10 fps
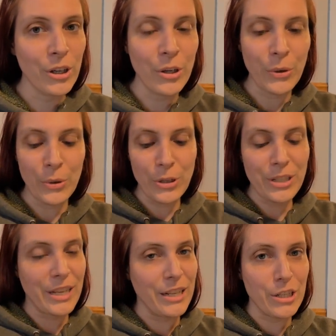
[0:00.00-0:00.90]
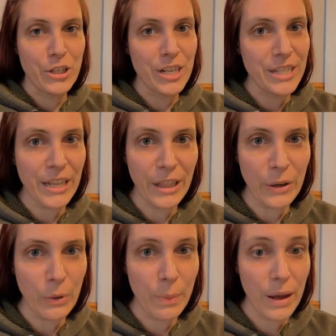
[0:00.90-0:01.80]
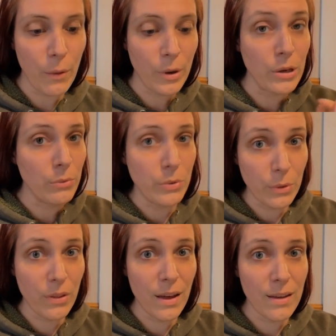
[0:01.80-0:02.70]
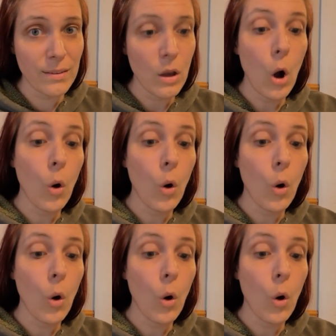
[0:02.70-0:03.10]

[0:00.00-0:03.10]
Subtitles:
you know, your skin just a little bit when you do this,